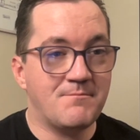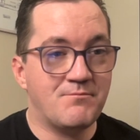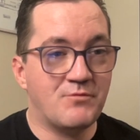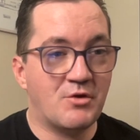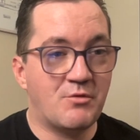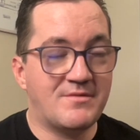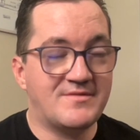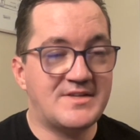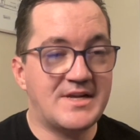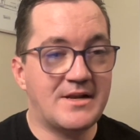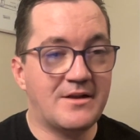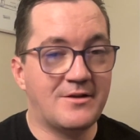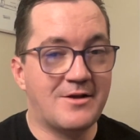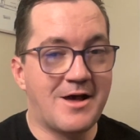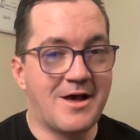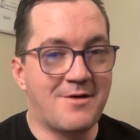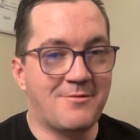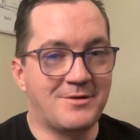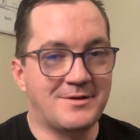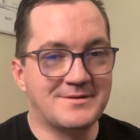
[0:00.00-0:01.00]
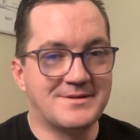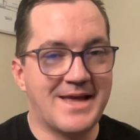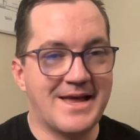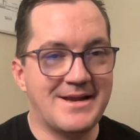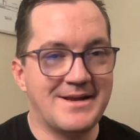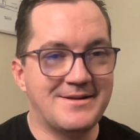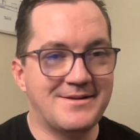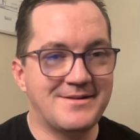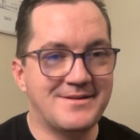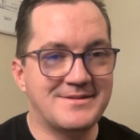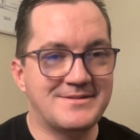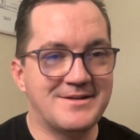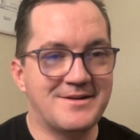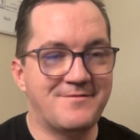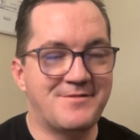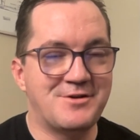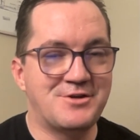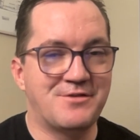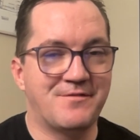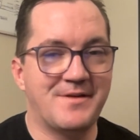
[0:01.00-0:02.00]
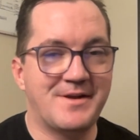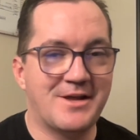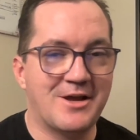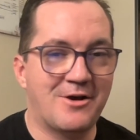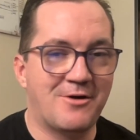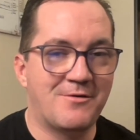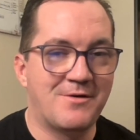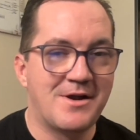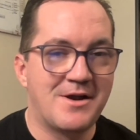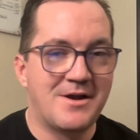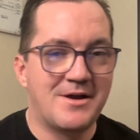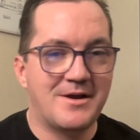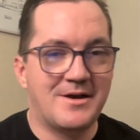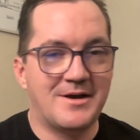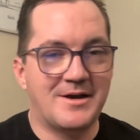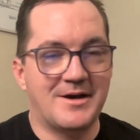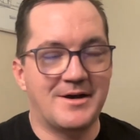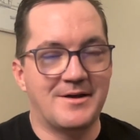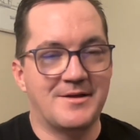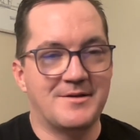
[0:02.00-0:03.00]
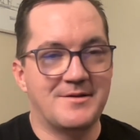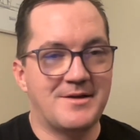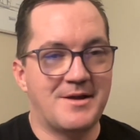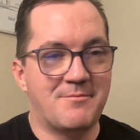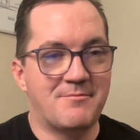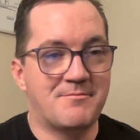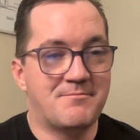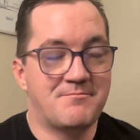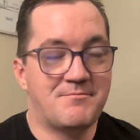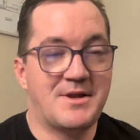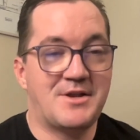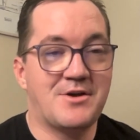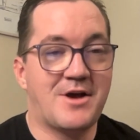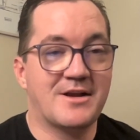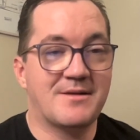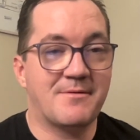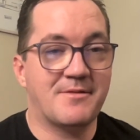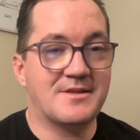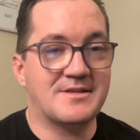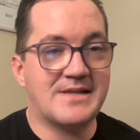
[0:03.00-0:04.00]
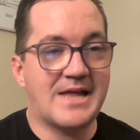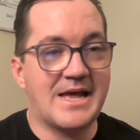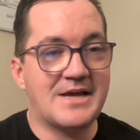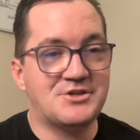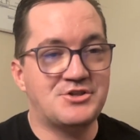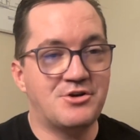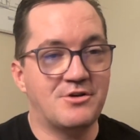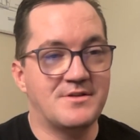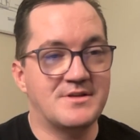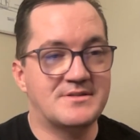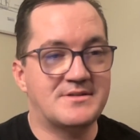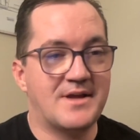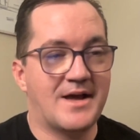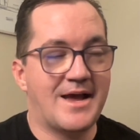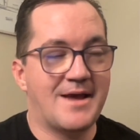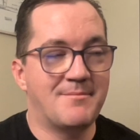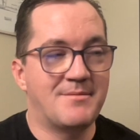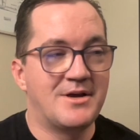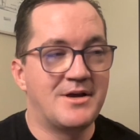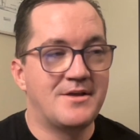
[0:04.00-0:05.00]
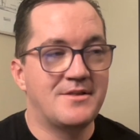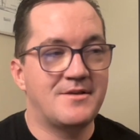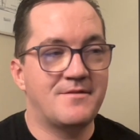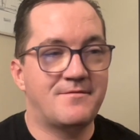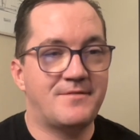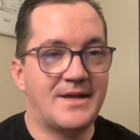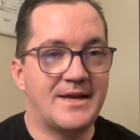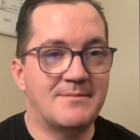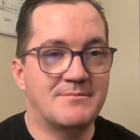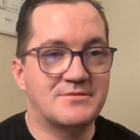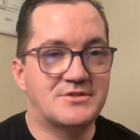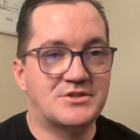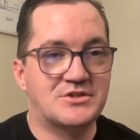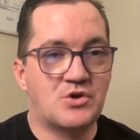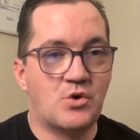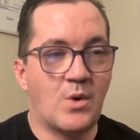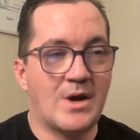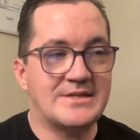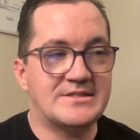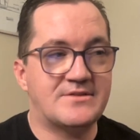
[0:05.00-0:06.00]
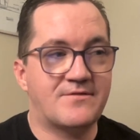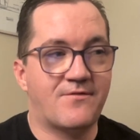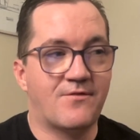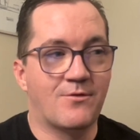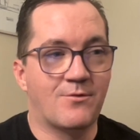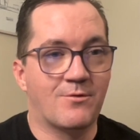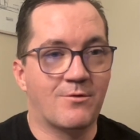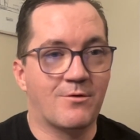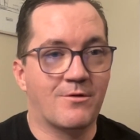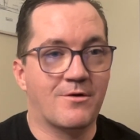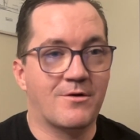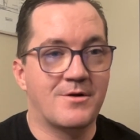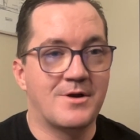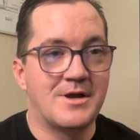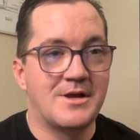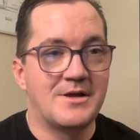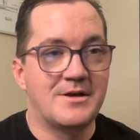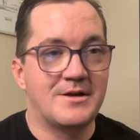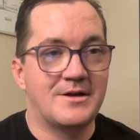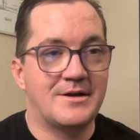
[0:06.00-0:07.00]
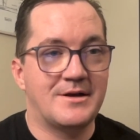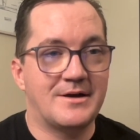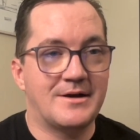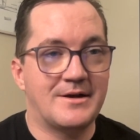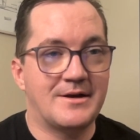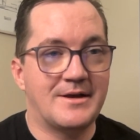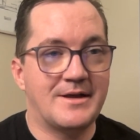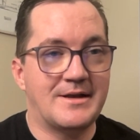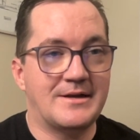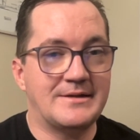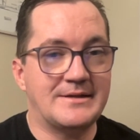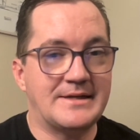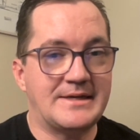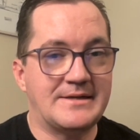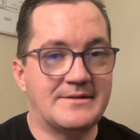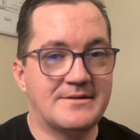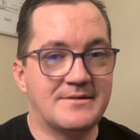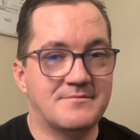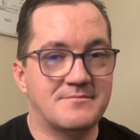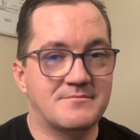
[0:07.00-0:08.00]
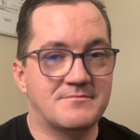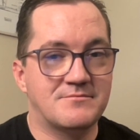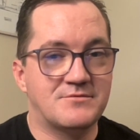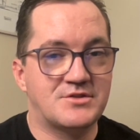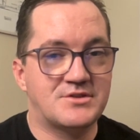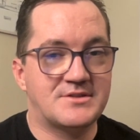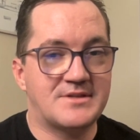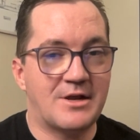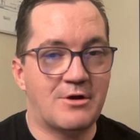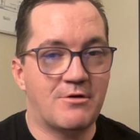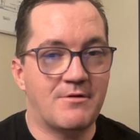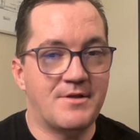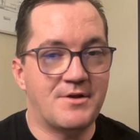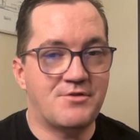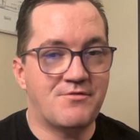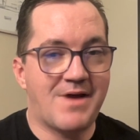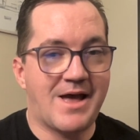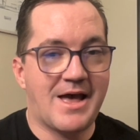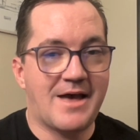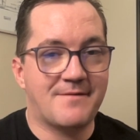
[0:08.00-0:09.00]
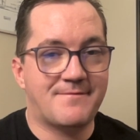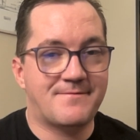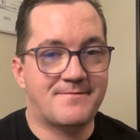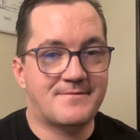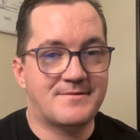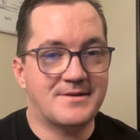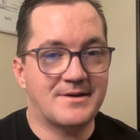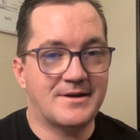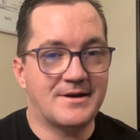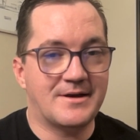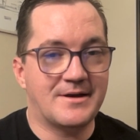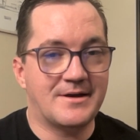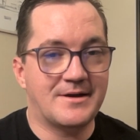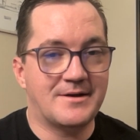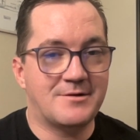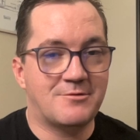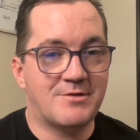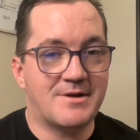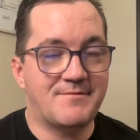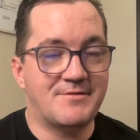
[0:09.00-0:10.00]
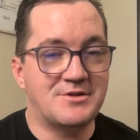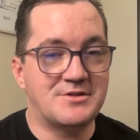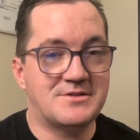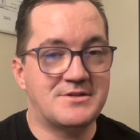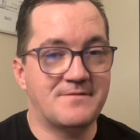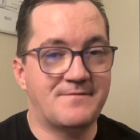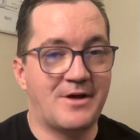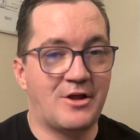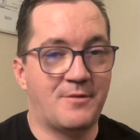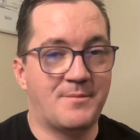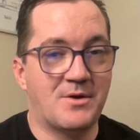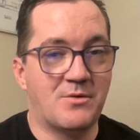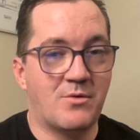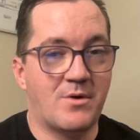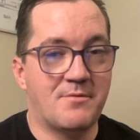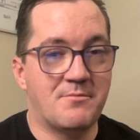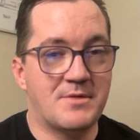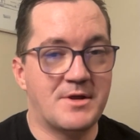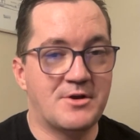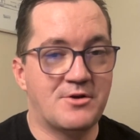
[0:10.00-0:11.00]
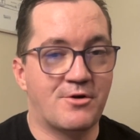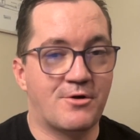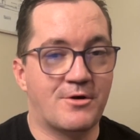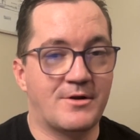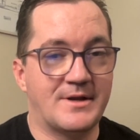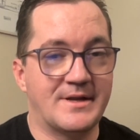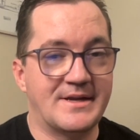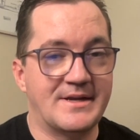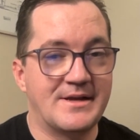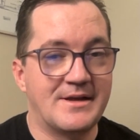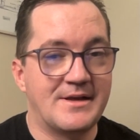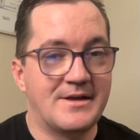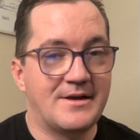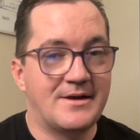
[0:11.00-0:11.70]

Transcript: We've seen a lot. We'll get into this in a future video. And we talked about this last year at this time. The Flames' quest for an elite center in the draft, or even just developing one internally.